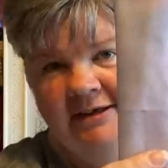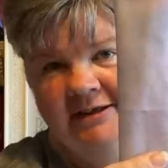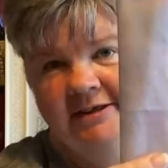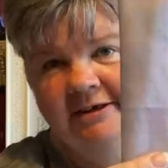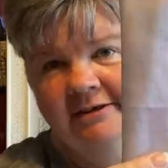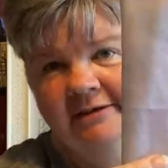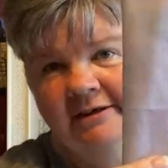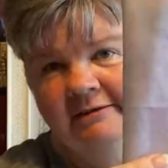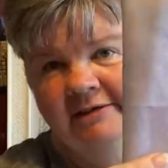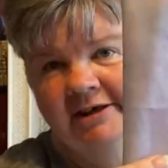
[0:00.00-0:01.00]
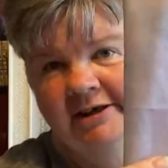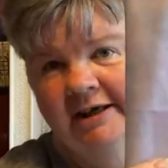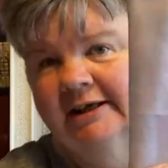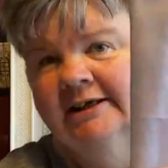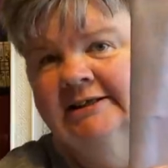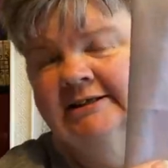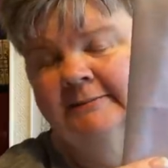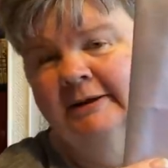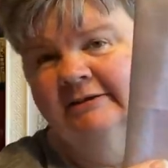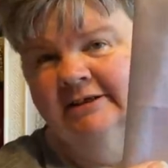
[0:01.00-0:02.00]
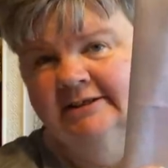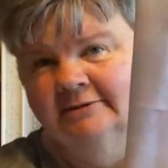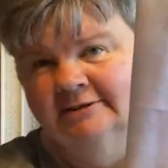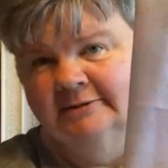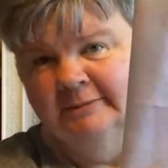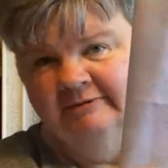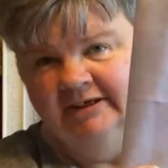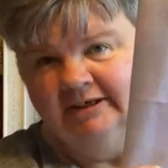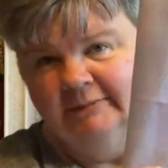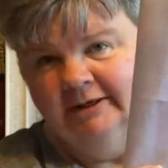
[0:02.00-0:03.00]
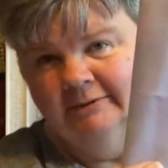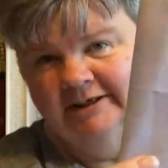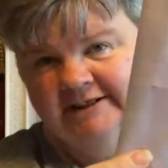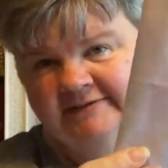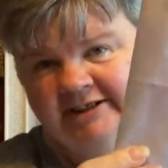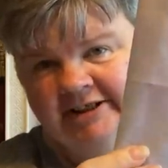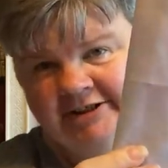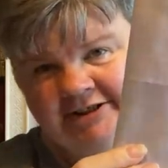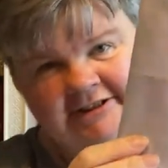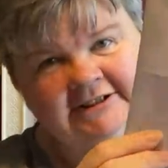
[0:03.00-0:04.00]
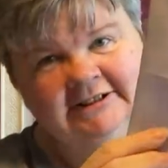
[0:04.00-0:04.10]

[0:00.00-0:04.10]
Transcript: So I really like this. It's apparently it's going to be really big when it's finished.